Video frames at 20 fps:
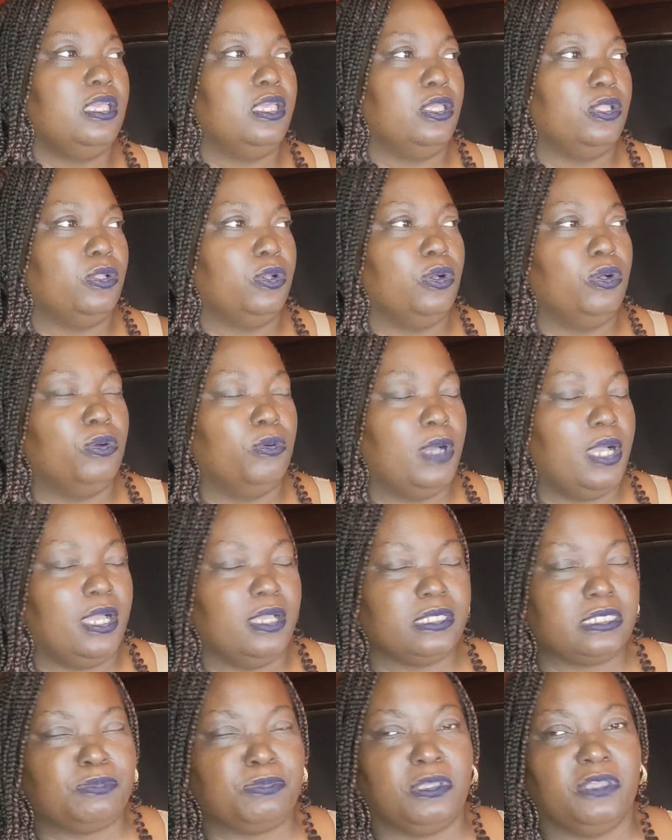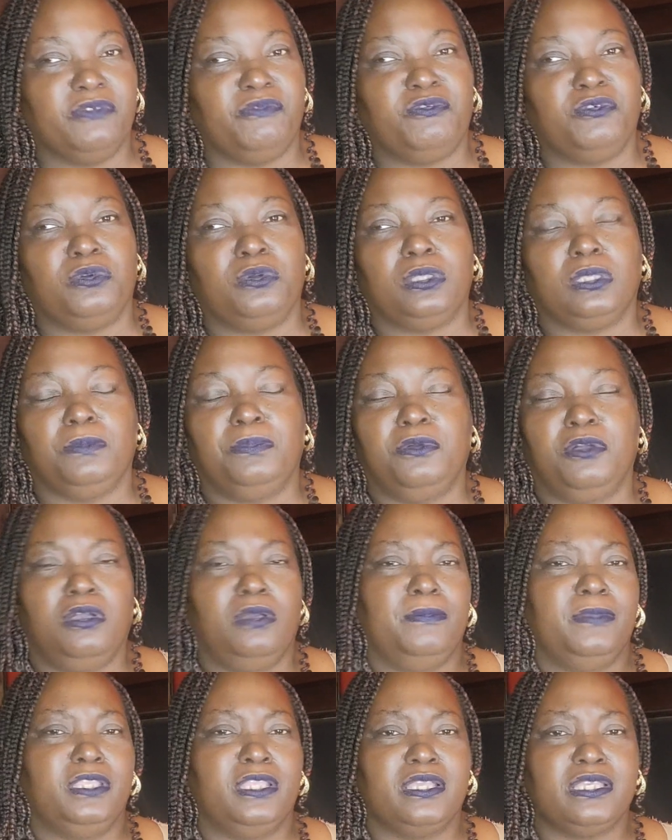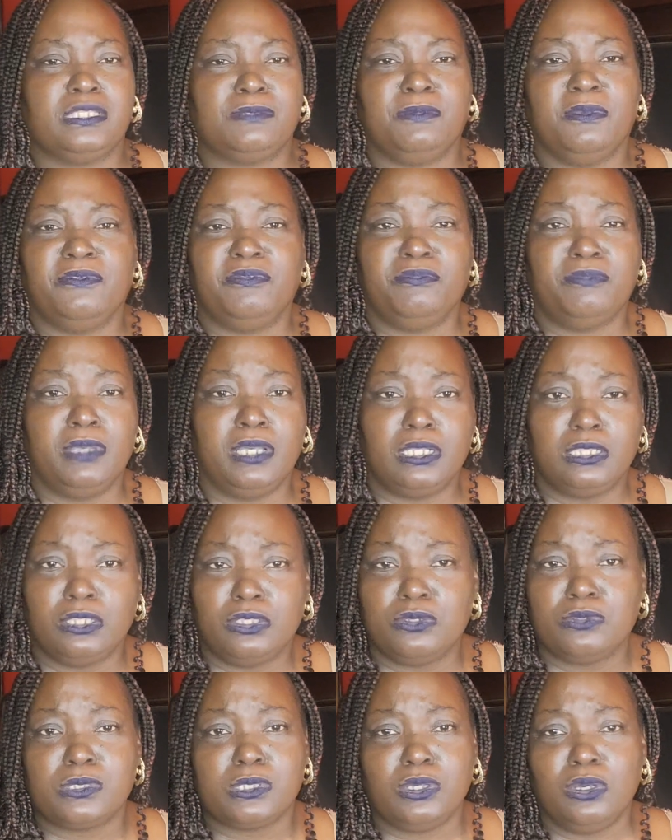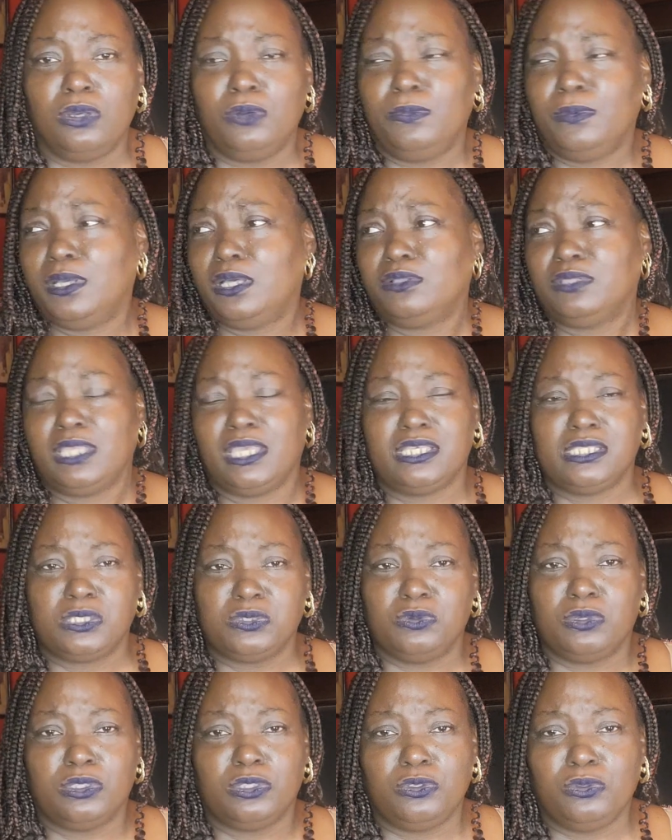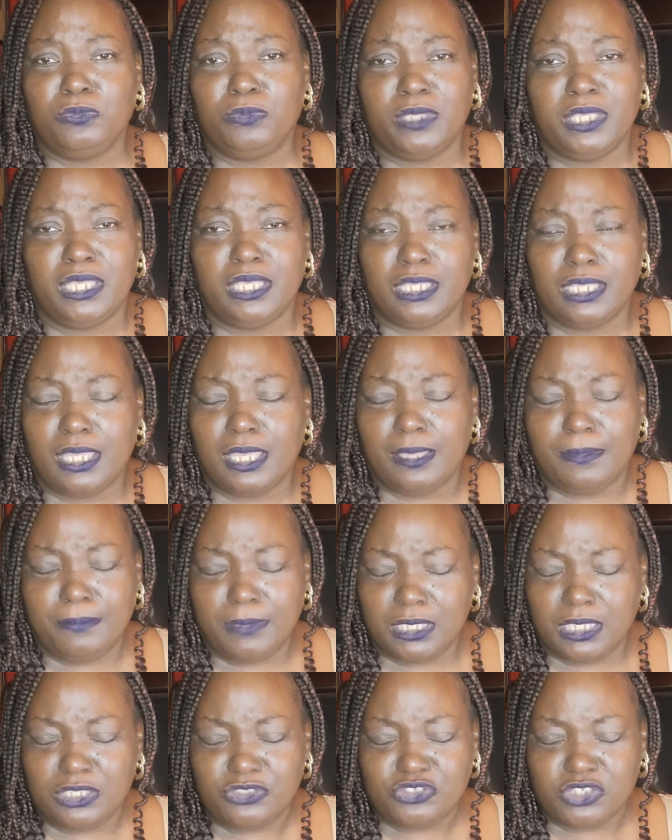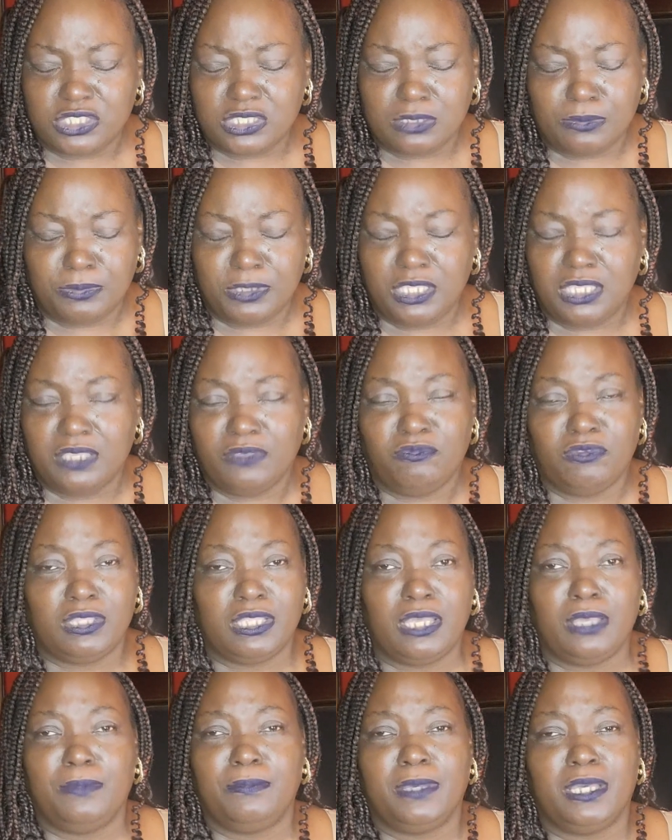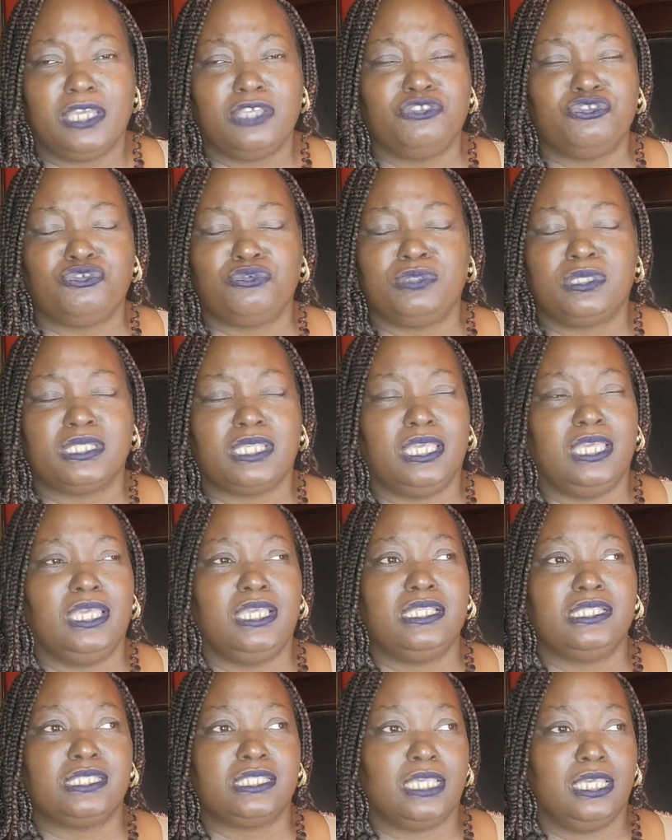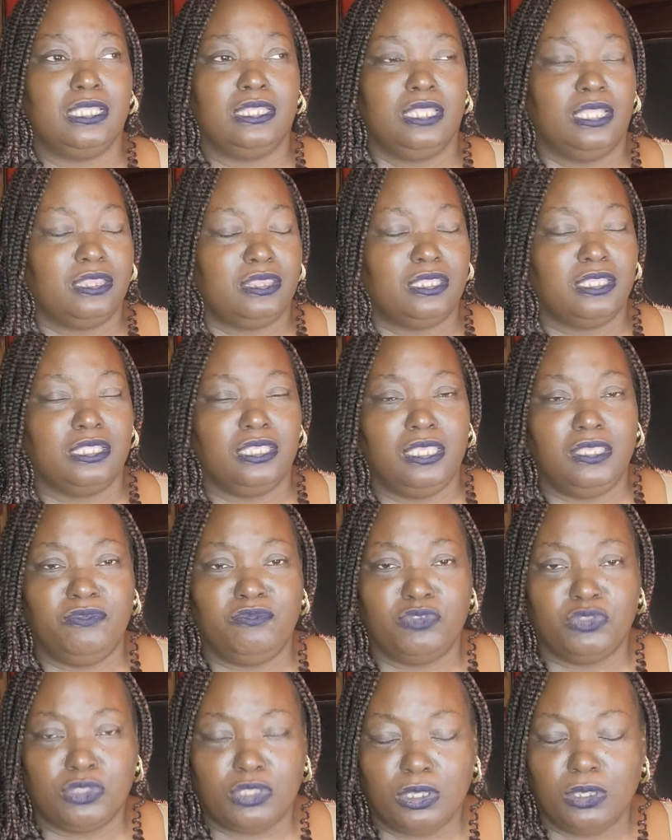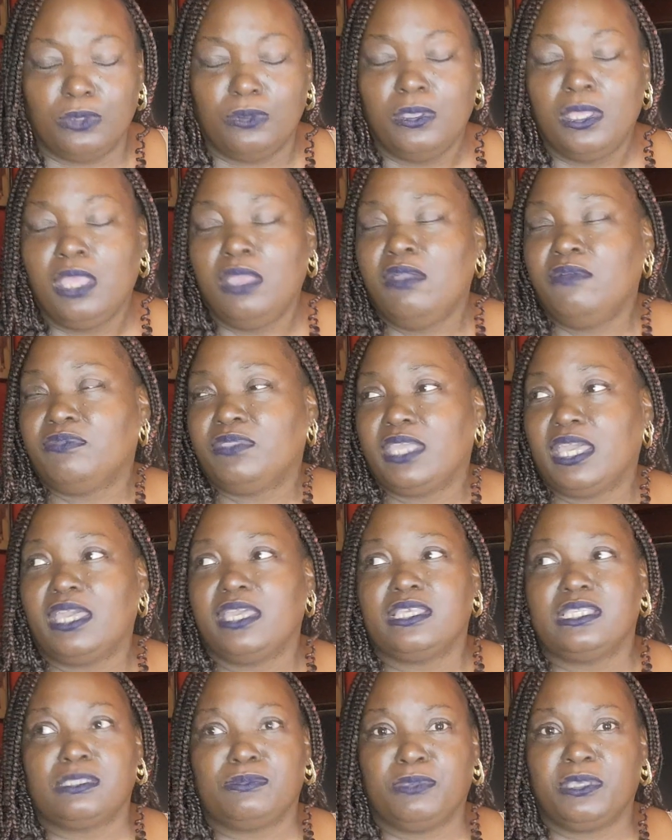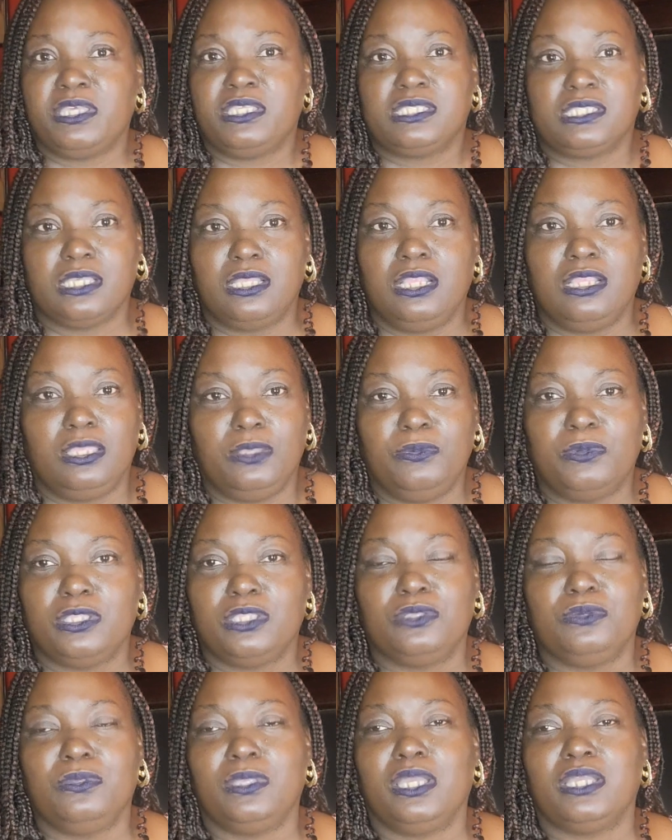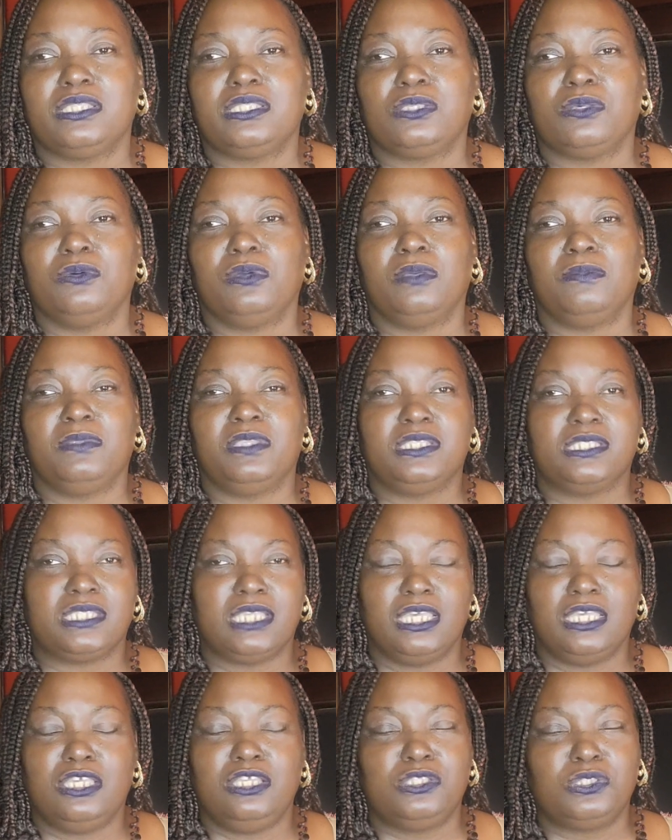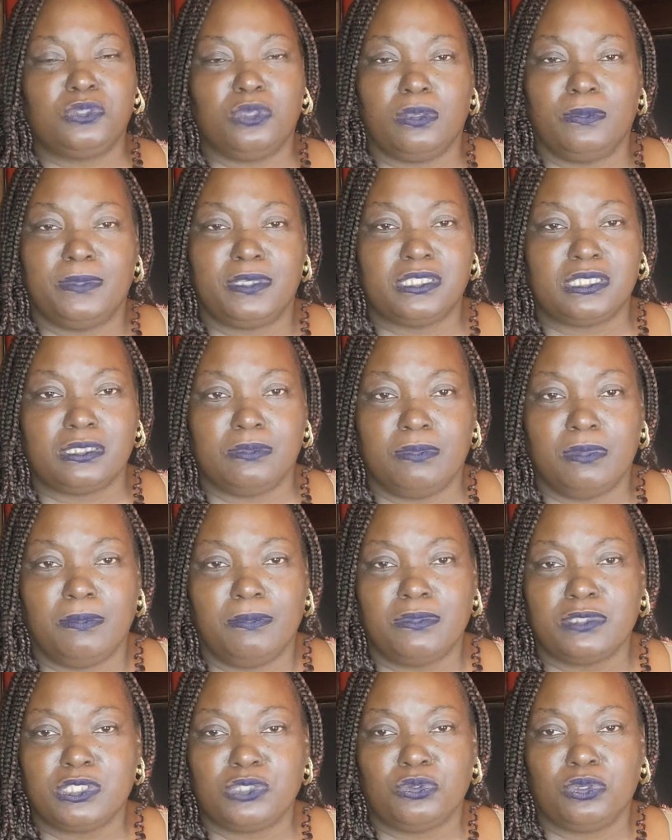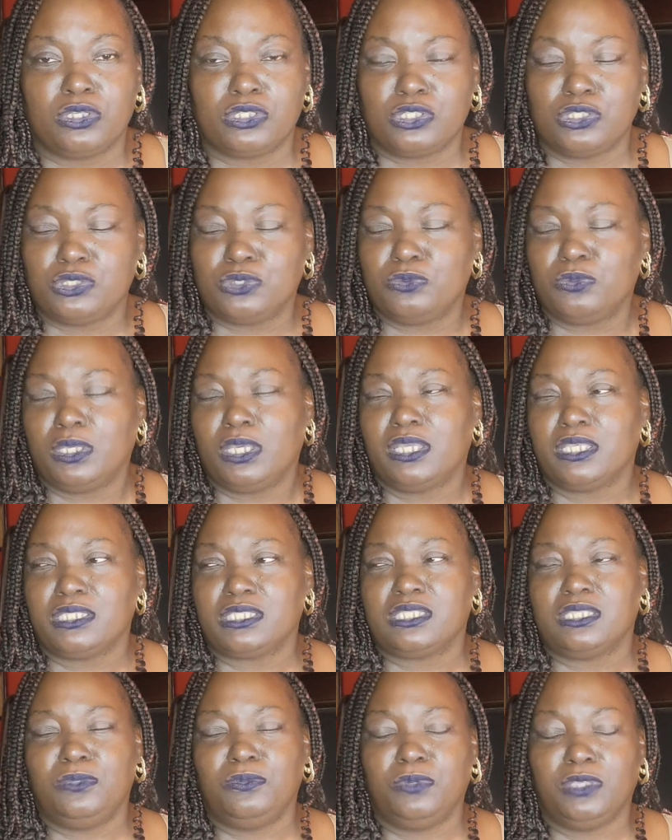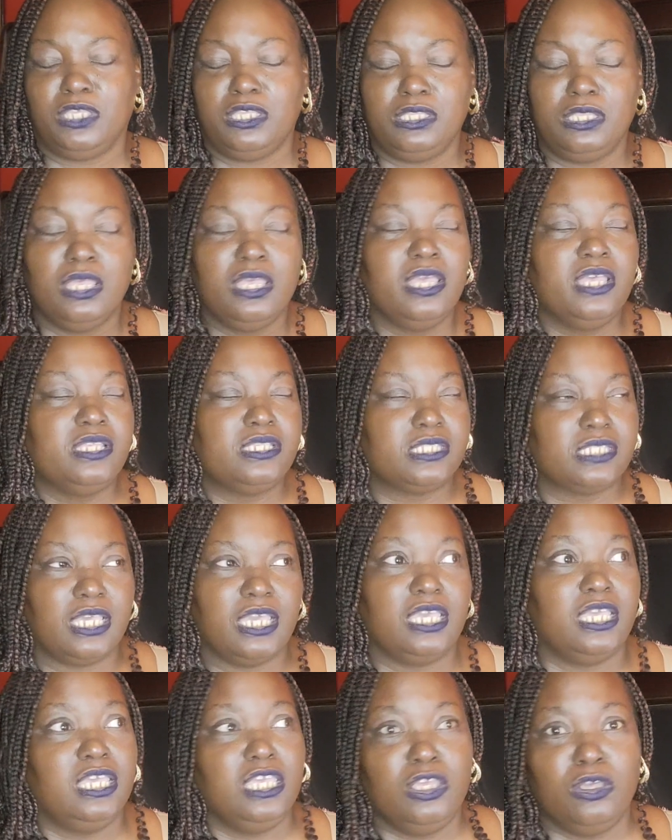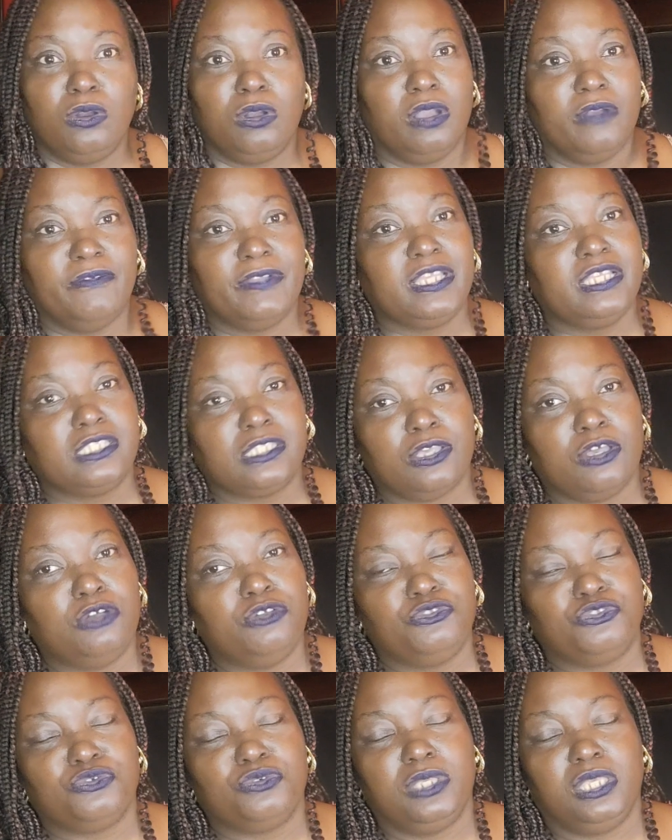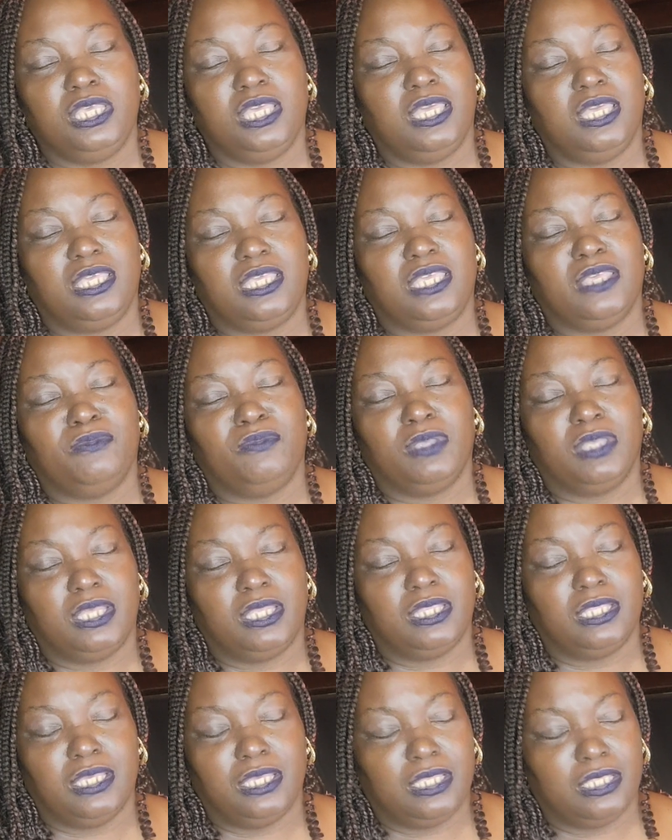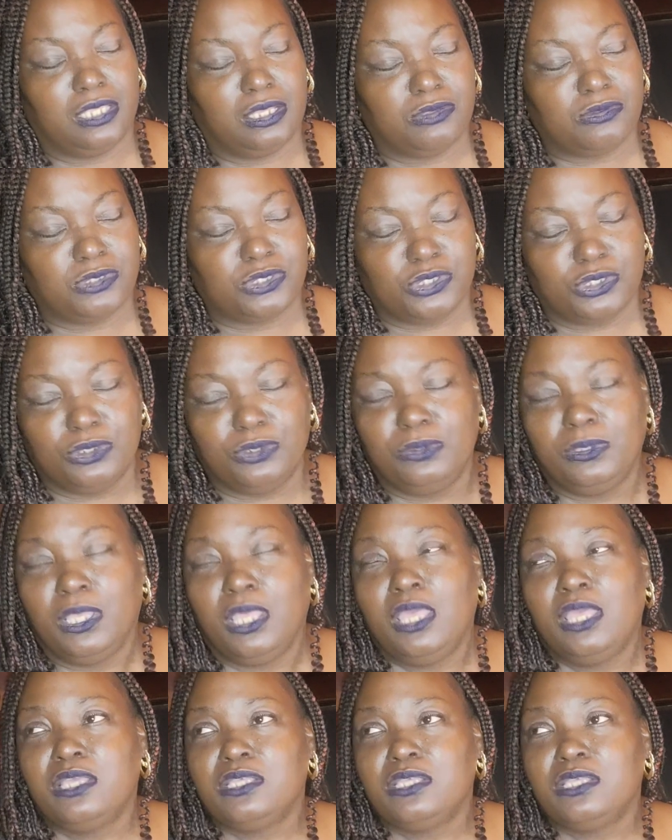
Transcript: And oh, I spent for an apartment. I spent for my clothes. Oh, well, that's on you. We ain't got money just to be giving out. Mind you, Zay ain't say nothing, even though that is basically what Duda told him to say. He talking about something. I'm going to talk to Duda and see what he say. He already told you he ain't giving her nothing else, dude.